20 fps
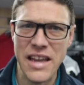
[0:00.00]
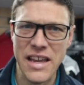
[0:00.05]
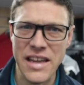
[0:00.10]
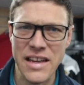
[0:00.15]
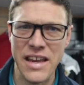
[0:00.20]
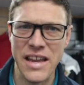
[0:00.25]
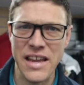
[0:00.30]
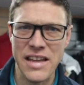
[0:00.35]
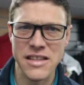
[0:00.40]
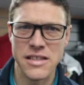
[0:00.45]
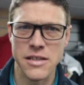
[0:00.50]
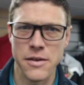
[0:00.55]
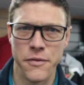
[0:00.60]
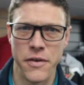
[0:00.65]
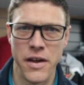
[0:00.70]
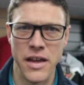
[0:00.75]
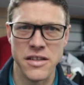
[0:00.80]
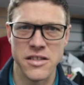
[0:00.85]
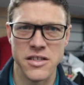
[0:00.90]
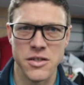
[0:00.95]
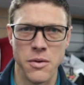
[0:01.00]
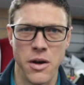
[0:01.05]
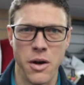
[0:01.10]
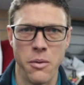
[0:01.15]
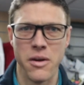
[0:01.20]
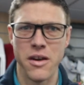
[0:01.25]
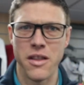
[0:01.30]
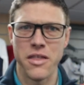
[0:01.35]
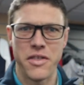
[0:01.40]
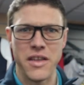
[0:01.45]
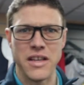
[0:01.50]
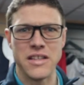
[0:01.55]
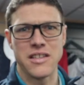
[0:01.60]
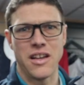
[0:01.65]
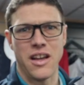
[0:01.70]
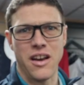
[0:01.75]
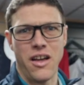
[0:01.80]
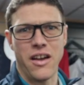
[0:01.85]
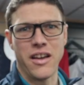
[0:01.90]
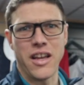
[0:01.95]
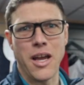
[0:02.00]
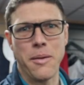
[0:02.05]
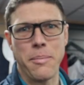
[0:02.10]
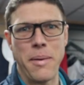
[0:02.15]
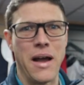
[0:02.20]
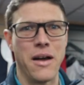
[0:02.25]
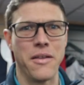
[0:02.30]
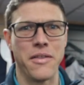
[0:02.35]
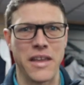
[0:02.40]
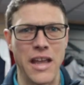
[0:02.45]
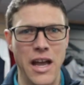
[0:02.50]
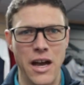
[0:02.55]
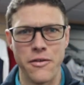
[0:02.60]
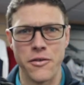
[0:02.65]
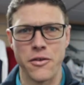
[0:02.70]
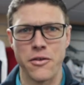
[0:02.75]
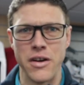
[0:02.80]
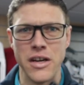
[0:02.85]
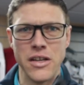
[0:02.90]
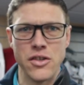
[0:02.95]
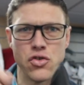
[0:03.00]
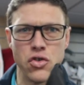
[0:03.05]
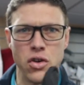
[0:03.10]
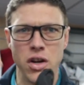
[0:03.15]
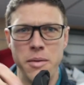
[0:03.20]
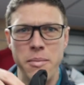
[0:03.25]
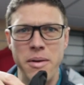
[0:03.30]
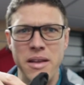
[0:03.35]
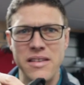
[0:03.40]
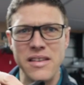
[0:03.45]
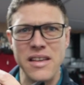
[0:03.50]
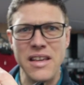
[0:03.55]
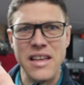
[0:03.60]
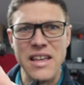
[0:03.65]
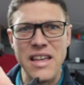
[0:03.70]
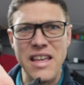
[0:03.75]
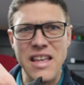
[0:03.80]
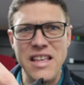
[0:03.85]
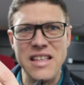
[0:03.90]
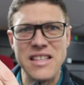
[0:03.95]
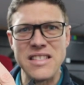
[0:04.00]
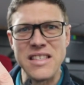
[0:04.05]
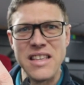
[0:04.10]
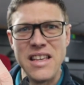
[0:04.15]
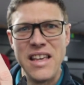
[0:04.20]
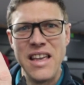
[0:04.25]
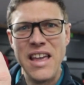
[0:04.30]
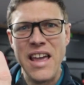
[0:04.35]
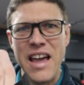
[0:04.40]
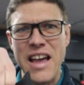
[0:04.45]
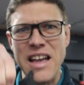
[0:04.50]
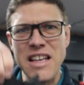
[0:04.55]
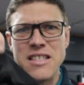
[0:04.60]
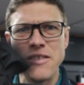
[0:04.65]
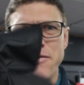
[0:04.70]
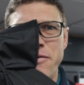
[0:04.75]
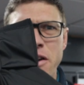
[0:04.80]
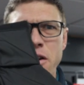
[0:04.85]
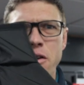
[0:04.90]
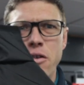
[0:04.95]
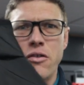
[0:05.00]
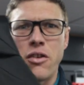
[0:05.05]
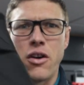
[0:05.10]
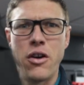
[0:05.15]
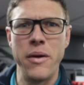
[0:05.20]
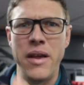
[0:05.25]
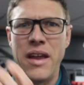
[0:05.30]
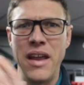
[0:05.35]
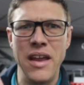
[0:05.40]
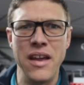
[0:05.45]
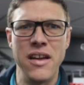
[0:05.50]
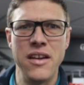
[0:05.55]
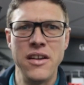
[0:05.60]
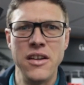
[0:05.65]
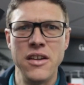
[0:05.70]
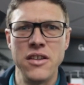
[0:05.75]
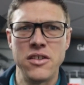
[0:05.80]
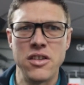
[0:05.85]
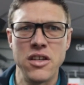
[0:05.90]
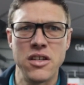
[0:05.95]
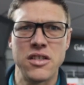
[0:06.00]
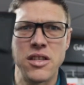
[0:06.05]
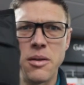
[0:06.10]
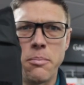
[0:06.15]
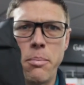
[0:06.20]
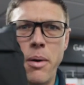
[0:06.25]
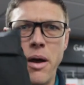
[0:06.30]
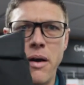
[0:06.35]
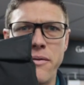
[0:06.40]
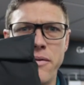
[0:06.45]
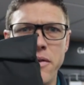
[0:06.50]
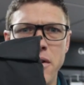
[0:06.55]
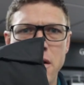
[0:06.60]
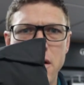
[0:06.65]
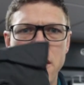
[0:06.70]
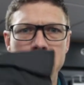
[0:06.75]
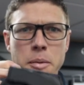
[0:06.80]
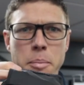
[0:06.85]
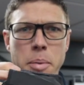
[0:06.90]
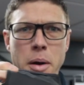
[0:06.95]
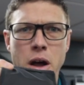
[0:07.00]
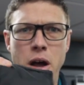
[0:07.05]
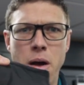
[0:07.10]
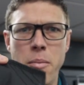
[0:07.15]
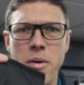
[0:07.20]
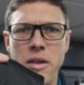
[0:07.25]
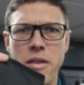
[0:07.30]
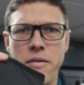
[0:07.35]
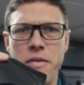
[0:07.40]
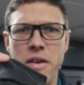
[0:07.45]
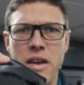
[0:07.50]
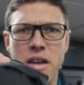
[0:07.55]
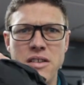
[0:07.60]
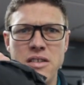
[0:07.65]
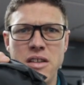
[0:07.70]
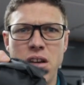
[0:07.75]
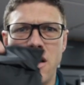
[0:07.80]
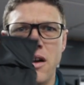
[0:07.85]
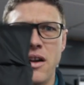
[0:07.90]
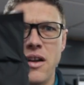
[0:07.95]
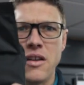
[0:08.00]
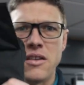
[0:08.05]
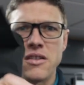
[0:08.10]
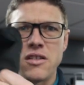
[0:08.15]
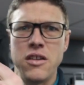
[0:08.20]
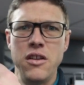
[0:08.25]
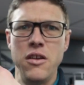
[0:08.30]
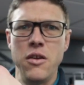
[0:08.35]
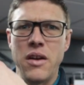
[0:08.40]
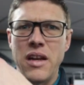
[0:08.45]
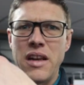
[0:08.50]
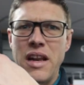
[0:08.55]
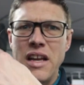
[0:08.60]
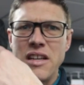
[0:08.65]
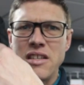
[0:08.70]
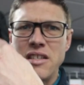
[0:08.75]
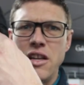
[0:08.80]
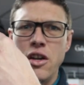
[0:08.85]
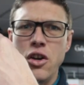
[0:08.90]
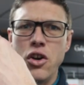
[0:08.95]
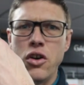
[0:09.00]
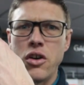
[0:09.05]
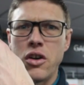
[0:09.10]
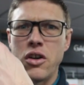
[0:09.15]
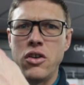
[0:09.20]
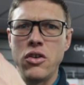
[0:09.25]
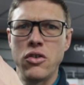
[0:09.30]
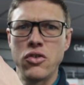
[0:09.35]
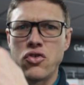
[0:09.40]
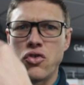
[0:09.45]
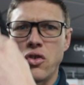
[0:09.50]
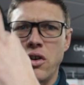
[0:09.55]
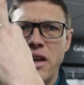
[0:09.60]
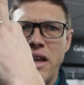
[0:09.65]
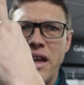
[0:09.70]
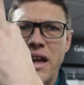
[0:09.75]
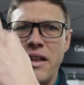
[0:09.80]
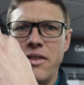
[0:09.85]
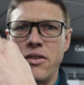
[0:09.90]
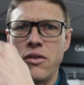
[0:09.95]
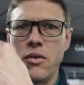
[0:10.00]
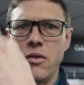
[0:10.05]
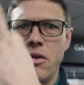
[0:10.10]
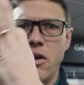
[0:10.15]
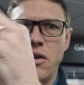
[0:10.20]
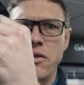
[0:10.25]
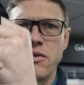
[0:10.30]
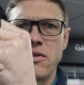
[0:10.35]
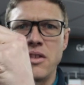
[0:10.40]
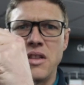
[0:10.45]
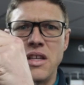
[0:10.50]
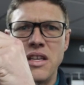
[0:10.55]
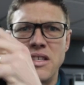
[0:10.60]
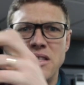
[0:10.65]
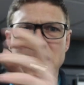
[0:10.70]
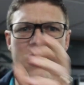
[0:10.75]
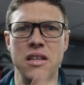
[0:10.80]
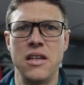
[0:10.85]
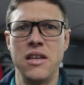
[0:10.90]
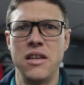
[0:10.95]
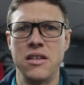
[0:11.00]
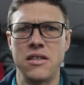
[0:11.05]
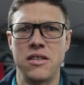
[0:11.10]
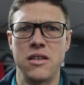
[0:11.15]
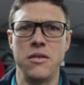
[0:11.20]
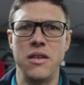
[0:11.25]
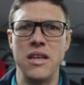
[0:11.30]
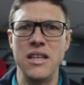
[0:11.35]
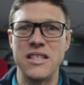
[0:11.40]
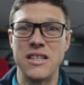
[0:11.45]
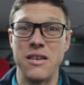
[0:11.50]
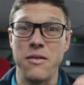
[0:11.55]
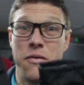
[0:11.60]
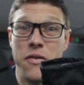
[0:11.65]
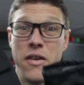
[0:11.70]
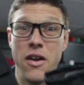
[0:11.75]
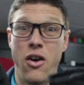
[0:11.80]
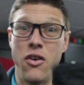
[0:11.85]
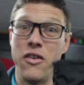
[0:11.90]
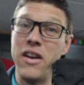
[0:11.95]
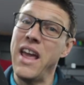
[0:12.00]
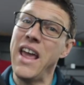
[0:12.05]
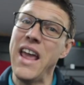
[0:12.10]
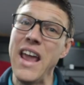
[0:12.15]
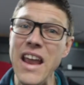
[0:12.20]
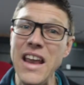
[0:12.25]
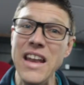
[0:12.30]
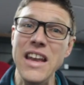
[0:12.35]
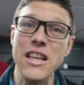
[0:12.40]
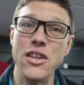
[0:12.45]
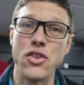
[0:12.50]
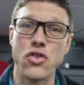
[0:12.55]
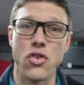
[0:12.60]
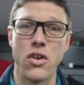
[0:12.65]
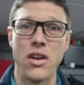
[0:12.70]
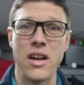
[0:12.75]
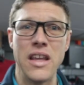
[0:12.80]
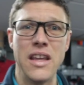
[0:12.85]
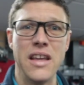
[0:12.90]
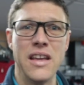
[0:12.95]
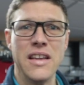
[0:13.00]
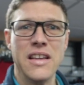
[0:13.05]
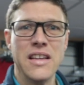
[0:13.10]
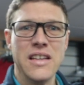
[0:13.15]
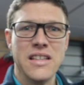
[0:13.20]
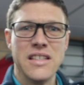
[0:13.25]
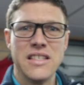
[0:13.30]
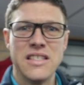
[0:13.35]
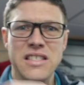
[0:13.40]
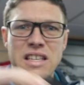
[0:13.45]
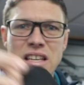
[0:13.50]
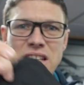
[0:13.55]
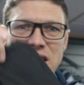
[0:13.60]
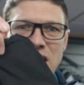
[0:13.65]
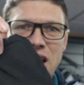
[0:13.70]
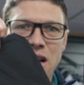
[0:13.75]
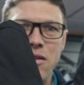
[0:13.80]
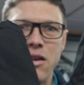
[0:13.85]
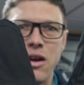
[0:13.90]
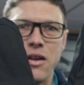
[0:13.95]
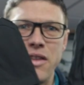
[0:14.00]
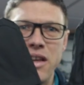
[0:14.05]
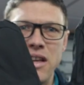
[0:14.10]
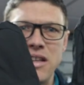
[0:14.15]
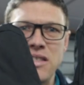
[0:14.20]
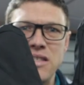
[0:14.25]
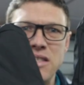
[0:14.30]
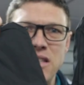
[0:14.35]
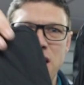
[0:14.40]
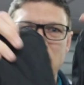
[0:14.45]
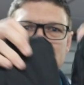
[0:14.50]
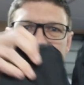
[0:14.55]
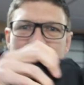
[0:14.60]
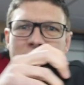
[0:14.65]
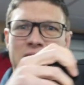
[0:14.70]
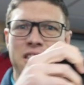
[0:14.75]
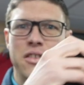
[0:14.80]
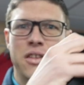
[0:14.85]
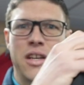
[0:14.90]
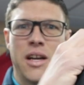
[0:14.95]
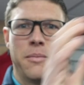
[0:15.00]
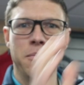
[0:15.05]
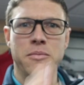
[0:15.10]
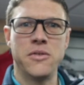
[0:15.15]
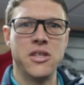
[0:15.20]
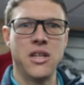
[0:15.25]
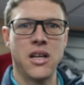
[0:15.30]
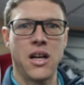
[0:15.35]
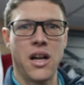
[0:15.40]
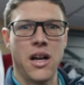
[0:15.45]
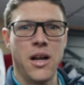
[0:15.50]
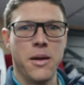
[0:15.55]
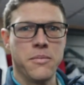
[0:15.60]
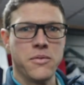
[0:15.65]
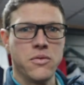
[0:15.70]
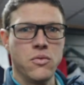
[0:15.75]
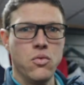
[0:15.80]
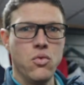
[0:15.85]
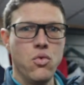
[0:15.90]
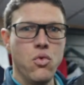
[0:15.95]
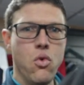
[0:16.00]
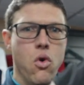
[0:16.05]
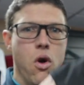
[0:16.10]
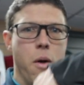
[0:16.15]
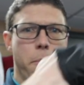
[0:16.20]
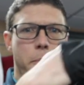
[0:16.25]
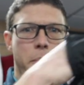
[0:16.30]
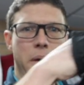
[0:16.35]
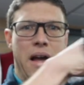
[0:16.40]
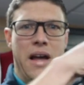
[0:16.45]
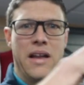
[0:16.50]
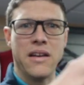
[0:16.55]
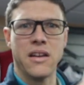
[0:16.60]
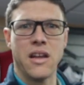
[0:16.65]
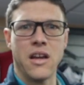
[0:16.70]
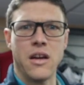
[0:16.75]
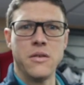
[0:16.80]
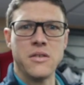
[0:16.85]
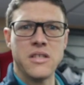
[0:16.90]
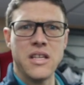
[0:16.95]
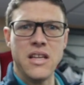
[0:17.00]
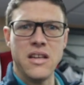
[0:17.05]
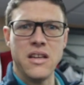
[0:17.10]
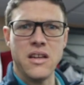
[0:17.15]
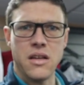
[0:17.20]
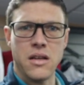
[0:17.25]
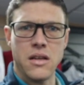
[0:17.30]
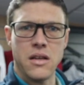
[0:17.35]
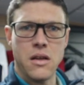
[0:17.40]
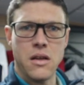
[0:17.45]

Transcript: in interface as well. One of the things that I like about the Galvin Green trolley mitt is it has Velcro here just above the palm where the fingers are. So you can actually hook your trolley handle onto this. So these can fit on any trolley. Sit down like this, and then as you come to your clubs, whoop, hand goes in,